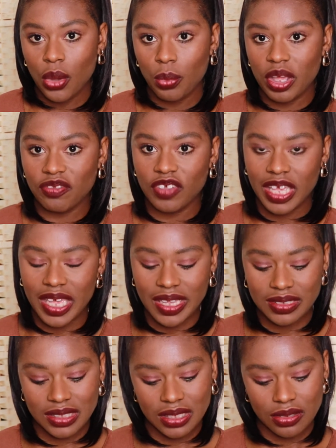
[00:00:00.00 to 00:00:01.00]
with
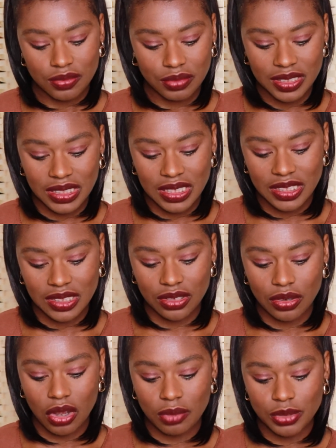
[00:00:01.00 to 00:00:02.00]
heat
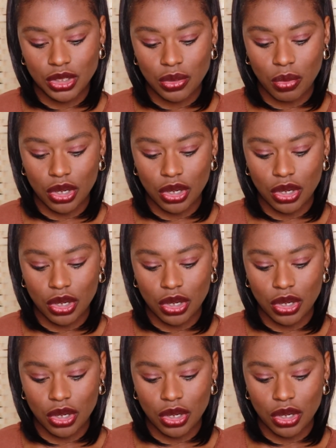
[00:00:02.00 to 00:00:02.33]
resistant up to